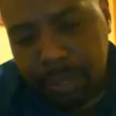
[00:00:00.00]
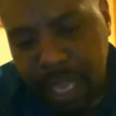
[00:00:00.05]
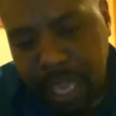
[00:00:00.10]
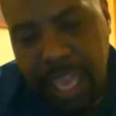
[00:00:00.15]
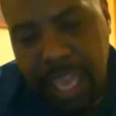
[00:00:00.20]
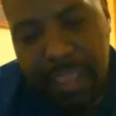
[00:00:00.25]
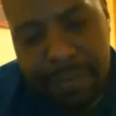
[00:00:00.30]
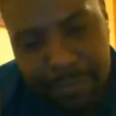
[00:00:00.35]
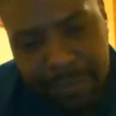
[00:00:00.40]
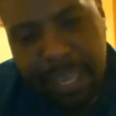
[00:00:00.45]

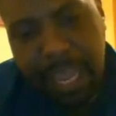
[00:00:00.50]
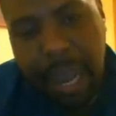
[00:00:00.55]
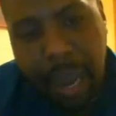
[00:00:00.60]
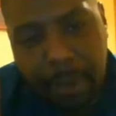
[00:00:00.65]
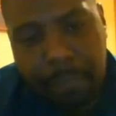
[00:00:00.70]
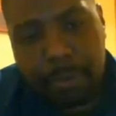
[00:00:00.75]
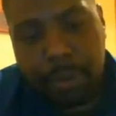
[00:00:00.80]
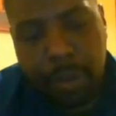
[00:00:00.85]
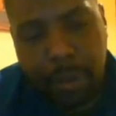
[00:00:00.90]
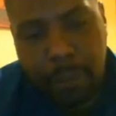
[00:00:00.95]
if Kell
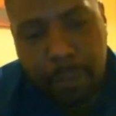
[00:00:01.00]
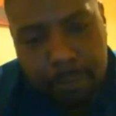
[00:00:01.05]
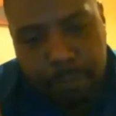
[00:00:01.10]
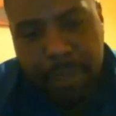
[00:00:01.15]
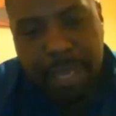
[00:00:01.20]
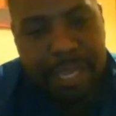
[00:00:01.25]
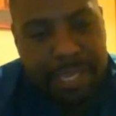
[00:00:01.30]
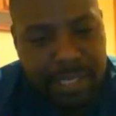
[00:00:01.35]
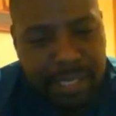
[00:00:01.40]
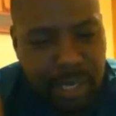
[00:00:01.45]
Brook
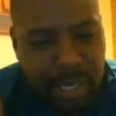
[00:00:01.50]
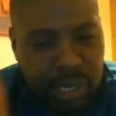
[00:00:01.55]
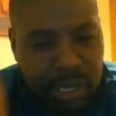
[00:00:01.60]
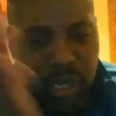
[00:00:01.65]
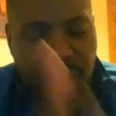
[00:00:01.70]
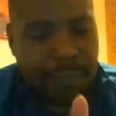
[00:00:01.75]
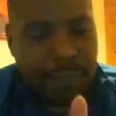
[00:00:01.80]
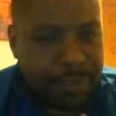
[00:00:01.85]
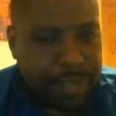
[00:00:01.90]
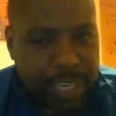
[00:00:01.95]
beats
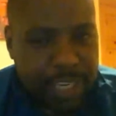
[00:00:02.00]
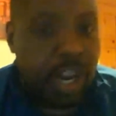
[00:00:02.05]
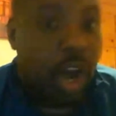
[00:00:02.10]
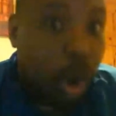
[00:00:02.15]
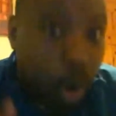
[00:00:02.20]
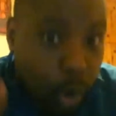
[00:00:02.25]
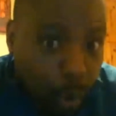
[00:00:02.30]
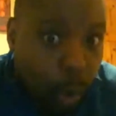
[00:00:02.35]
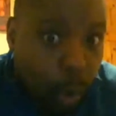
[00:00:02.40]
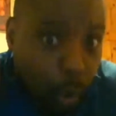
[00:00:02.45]
Golovkin,
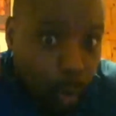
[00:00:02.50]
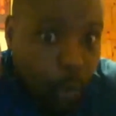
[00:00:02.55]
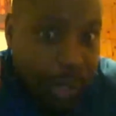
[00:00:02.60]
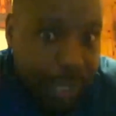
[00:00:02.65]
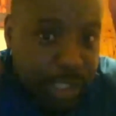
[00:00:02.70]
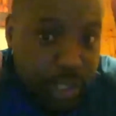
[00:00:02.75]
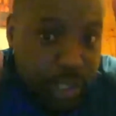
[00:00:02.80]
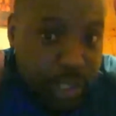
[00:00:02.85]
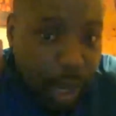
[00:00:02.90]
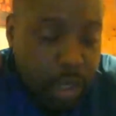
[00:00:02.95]
according
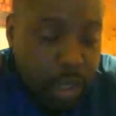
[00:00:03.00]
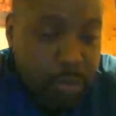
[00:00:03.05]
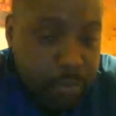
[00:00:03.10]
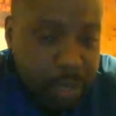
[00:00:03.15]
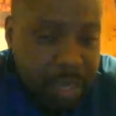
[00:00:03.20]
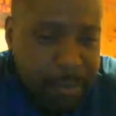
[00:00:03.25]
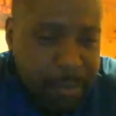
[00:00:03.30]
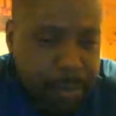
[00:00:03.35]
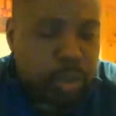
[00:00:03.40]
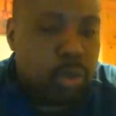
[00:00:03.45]
to those
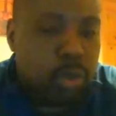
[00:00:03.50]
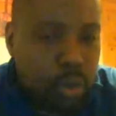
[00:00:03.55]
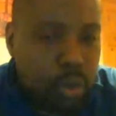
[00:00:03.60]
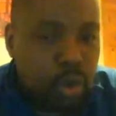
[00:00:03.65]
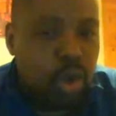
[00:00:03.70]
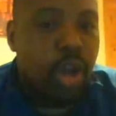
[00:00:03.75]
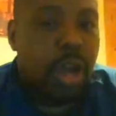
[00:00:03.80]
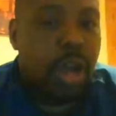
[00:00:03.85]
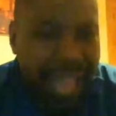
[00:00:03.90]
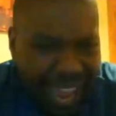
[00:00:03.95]
people
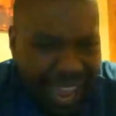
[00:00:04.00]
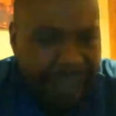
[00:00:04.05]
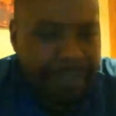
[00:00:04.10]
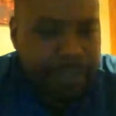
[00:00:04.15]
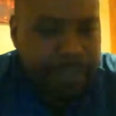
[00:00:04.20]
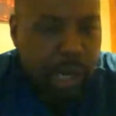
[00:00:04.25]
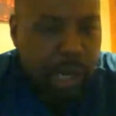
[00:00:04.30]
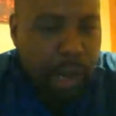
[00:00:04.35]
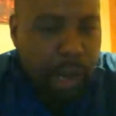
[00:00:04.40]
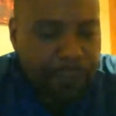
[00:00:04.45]
who
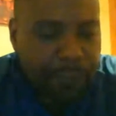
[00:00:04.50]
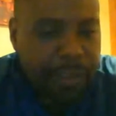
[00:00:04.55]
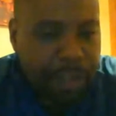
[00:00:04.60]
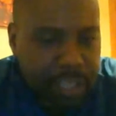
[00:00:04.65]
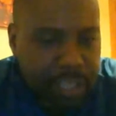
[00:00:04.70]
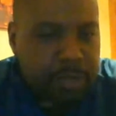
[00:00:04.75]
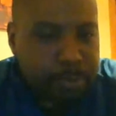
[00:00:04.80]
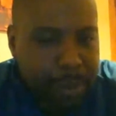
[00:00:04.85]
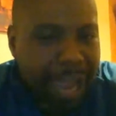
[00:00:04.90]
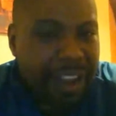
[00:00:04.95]
have
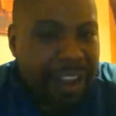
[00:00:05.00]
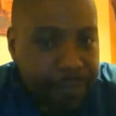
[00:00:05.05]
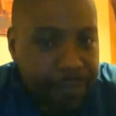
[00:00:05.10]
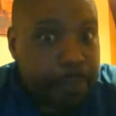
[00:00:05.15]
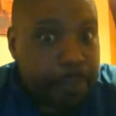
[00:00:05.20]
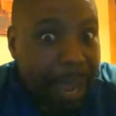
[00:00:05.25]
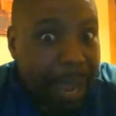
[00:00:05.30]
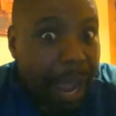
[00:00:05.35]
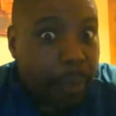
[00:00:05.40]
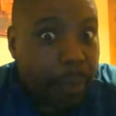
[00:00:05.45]
Golovkin as pound
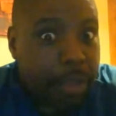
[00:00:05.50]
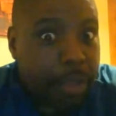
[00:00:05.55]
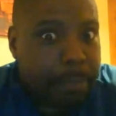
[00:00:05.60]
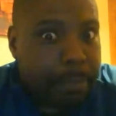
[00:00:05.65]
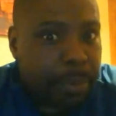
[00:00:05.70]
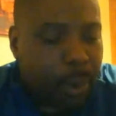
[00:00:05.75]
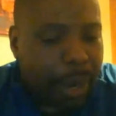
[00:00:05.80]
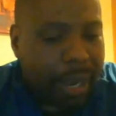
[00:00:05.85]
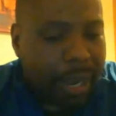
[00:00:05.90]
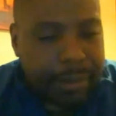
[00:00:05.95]
for pound
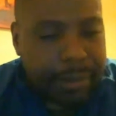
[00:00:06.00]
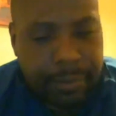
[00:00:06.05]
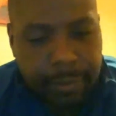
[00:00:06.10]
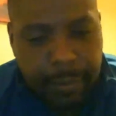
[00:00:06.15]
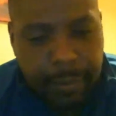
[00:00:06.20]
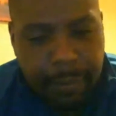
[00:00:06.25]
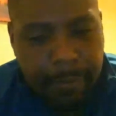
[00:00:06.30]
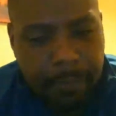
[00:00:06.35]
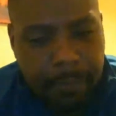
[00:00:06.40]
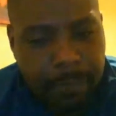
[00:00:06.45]
#1,
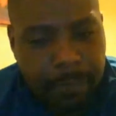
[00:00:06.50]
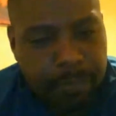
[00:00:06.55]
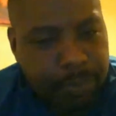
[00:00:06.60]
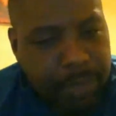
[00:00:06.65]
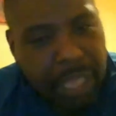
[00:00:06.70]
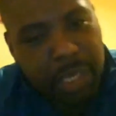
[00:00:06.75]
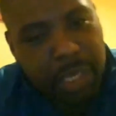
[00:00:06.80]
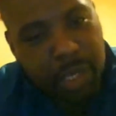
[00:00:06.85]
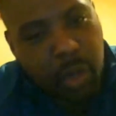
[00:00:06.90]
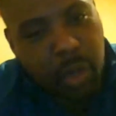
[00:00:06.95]

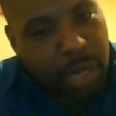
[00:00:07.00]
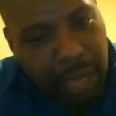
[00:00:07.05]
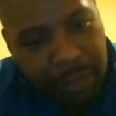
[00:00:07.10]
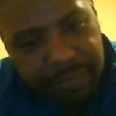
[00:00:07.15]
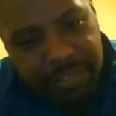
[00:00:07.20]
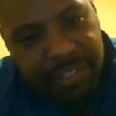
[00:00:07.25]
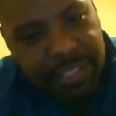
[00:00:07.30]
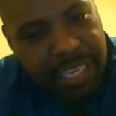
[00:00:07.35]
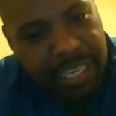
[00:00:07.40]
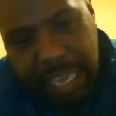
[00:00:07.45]

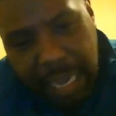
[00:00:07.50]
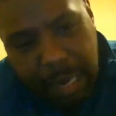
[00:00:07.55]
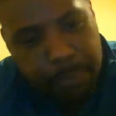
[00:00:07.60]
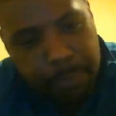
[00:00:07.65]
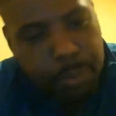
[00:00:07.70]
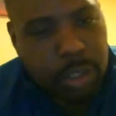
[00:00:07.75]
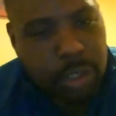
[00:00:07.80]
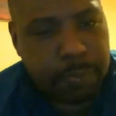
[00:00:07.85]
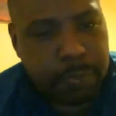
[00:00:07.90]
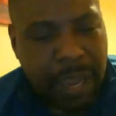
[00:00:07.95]
then you're
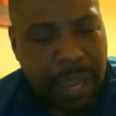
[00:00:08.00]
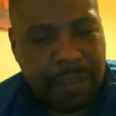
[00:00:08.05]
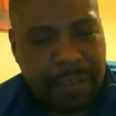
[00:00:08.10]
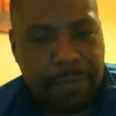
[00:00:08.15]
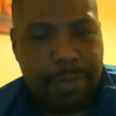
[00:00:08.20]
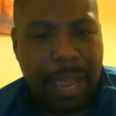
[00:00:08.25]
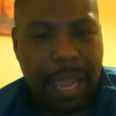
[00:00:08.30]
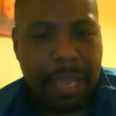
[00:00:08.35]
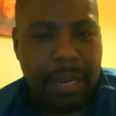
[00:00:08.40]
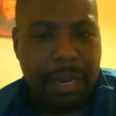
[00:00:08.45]
going to have to say
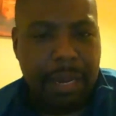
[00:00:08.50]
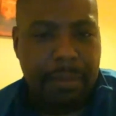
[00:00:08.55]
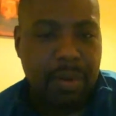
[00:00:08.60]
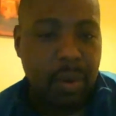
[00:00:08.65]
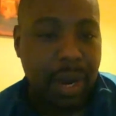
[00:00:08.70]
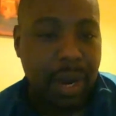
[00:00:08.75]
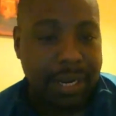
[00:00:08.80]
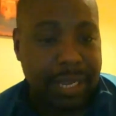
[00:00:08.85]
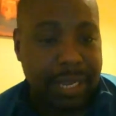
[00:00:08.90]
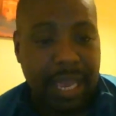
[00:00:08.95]
Kell Brook's
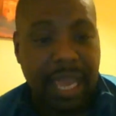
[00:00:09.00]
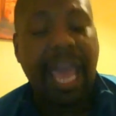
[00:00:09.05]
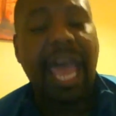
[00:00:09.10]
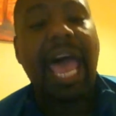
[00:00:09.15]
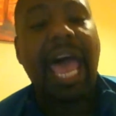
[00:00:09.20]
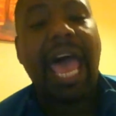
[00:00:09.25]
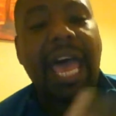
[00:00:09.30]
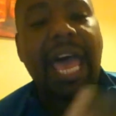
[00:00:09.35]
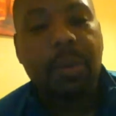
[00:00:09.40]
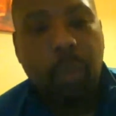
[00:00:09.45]
pound for pound
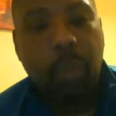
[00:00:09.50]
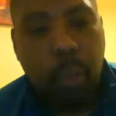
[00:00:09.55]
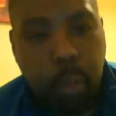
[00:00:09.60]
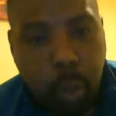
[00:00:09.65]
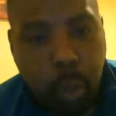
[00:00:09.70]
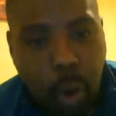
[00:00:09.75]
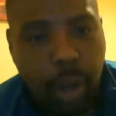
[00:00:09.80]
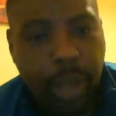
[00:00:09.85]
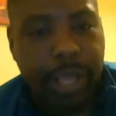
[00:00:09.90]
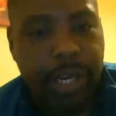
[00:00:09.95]
#1.
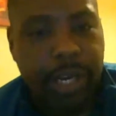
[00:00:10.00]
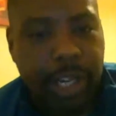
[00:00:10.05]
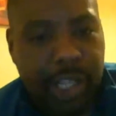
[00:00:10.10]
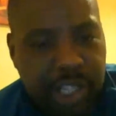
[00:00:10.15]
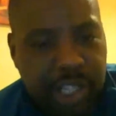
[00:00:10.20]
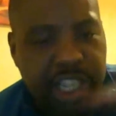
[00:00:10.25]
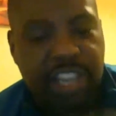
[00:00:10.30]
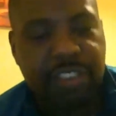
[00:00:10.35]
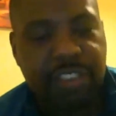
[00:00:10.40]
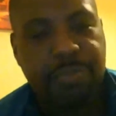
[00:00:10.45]
And
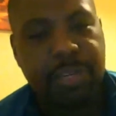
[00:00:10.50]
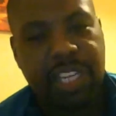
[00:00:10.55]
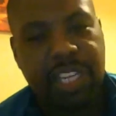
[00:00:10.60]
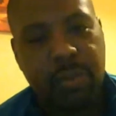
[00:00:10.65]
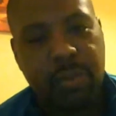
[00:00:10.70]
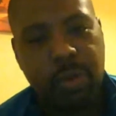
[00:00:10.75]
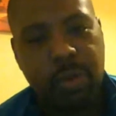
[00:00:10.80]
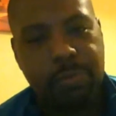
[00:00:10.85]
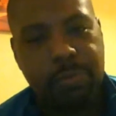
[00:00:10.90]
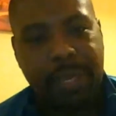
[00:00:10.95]
what an
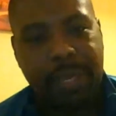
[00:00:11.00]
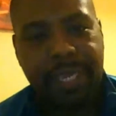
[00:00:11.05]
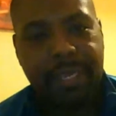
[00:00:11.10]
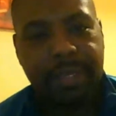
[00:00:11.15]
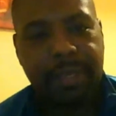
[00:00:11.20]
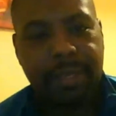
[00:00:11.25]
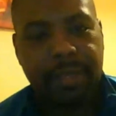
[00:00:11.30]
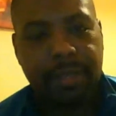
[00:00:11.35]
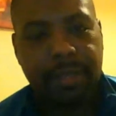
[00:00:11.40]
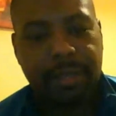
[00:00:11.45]
achievement
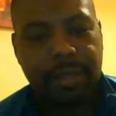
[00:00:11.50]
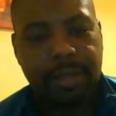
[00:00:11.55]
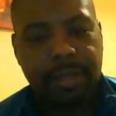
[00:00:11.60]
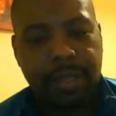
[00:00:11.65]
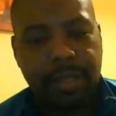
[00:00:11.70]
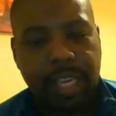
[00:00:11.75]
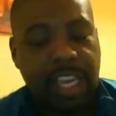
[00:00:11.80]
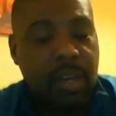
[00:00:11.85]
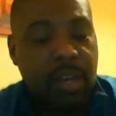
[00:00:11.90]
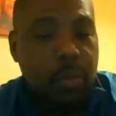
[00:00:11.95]
it would be.